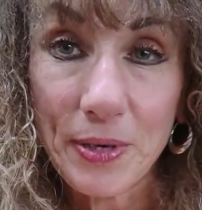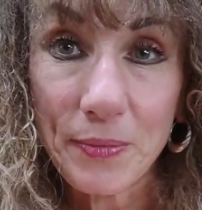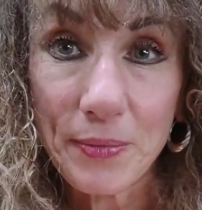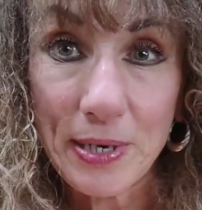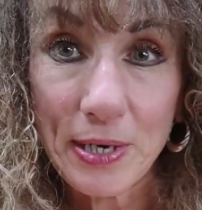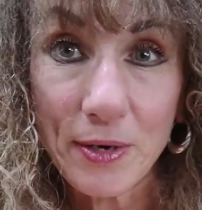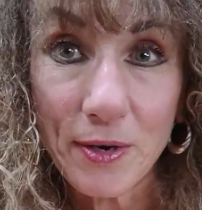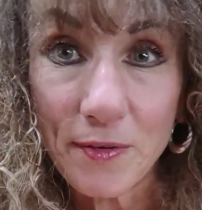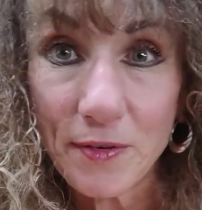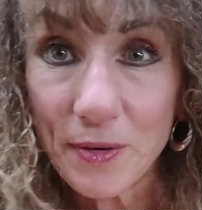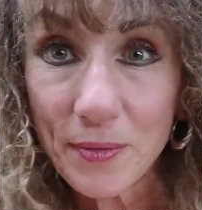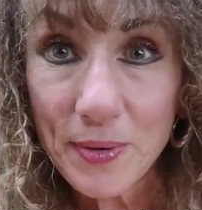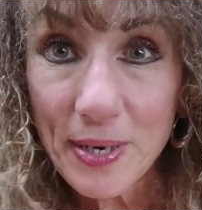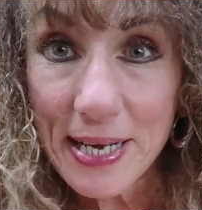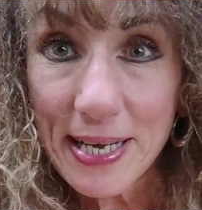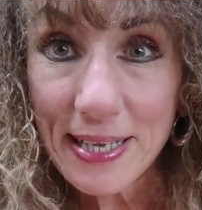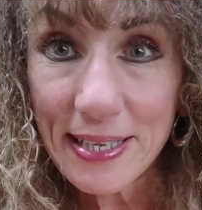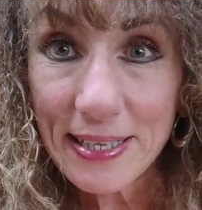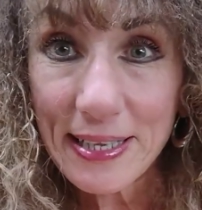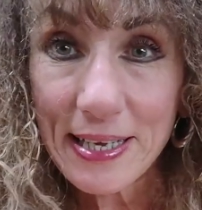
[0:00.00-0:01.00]
went over
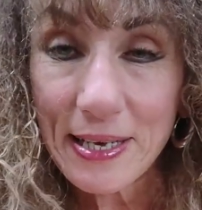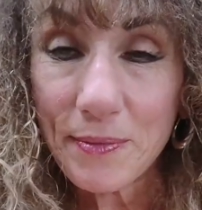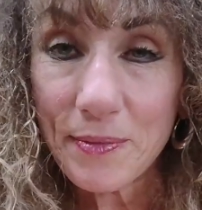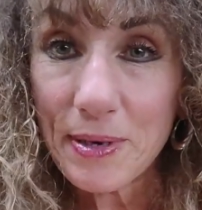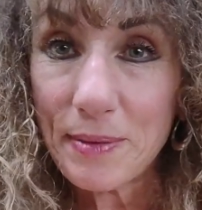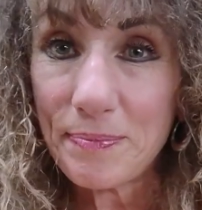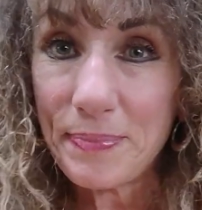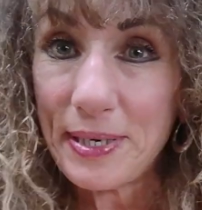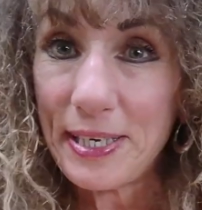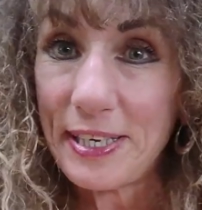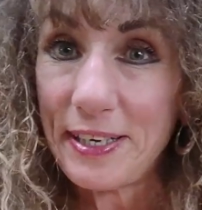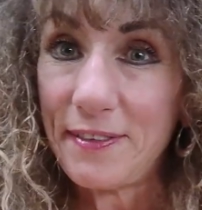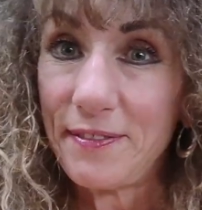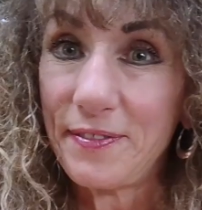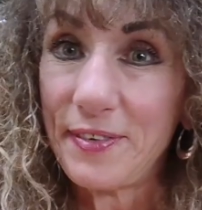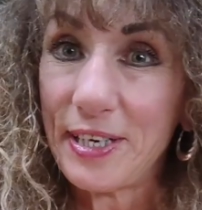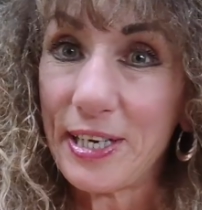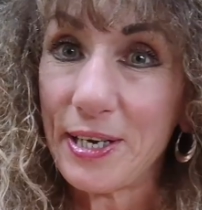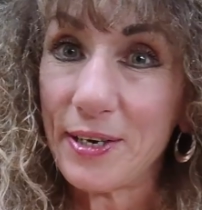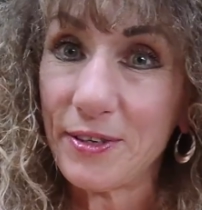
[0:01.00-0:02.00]
well and what
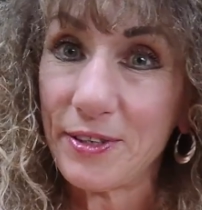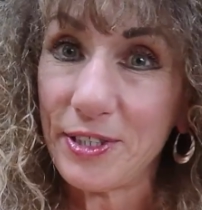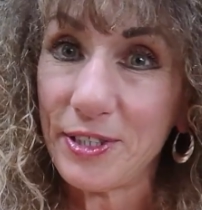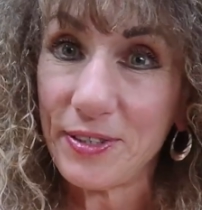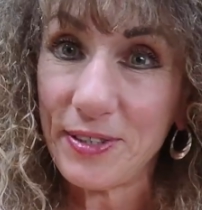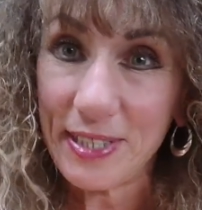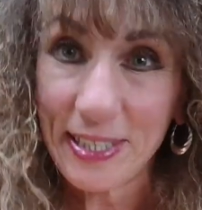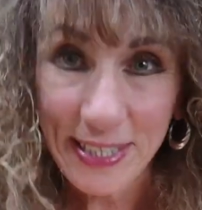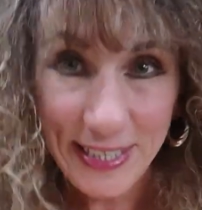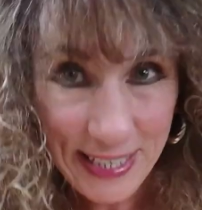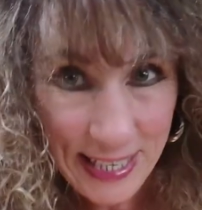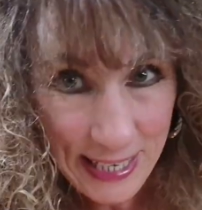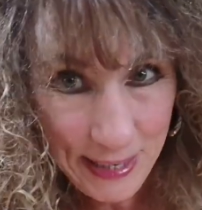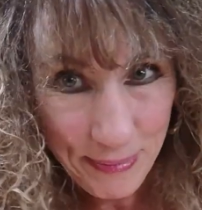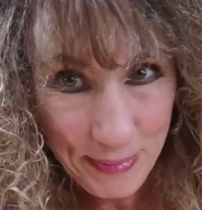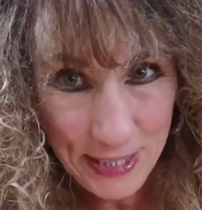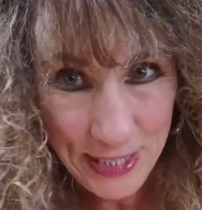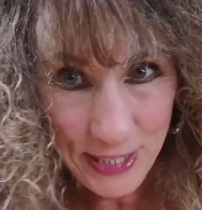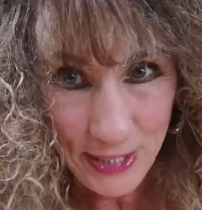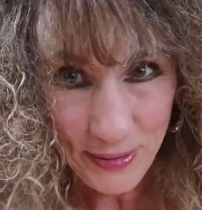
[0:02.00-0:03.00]
videos you didn't like
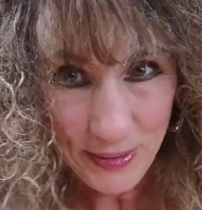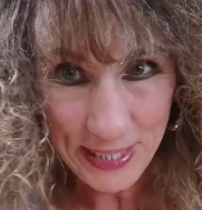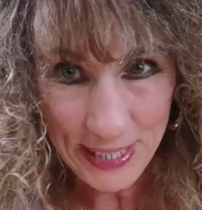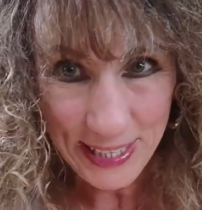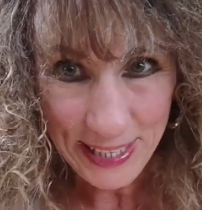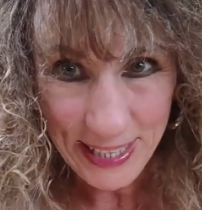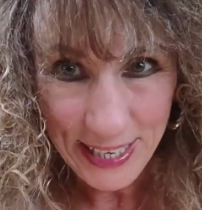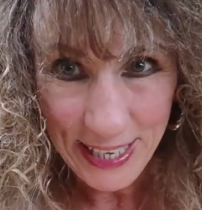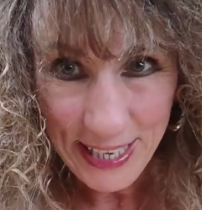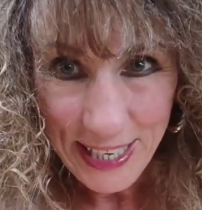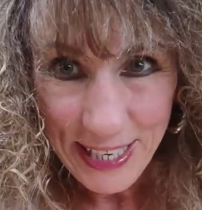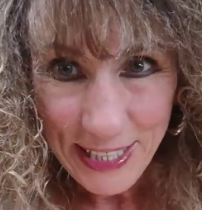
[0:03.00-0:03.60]
me doing,